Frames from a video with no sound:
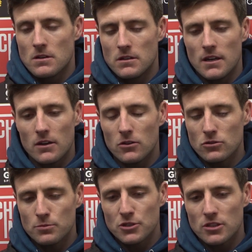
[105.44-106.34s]
Yeah,
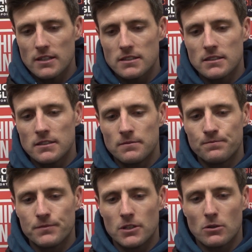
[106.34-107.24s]
100%, and
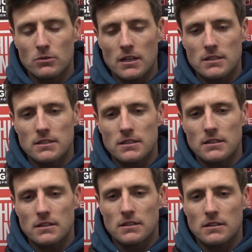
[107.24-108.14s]
you know, that's
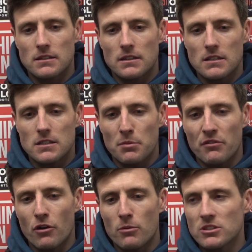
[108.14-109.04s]
the
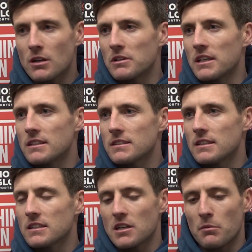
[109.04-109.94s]
performance that we needed
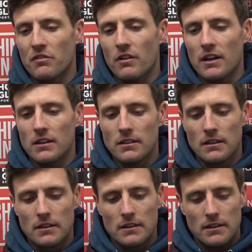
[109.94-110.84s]
in the semi-final.
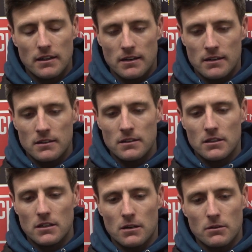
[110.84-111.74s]
And
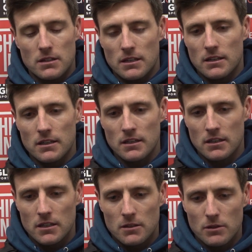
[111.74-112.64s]
you know, I think
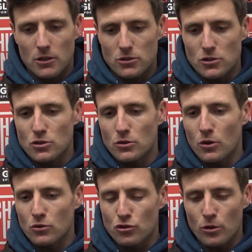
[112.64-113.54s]
we got the 2
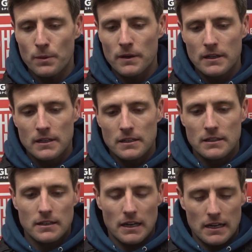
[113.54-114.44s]
goals up,
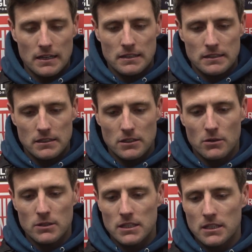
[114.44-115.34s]
and you
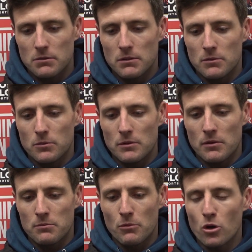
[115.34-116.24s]
know, I think we
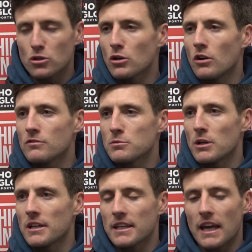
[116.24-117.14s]
were more than
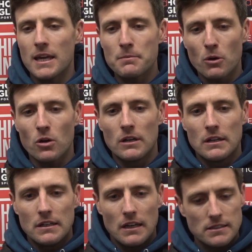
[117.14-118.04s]
comfortable in the game. But
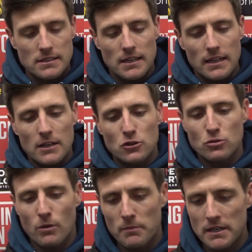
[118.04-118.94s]
as I say, I
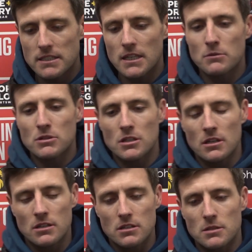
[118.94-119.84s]
just want my teams
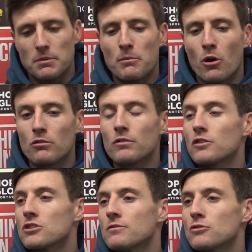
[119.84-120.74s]
to be more
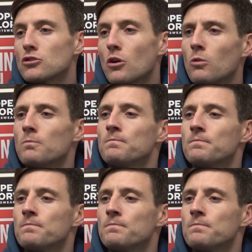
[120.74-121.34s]
ruthless in front of goal.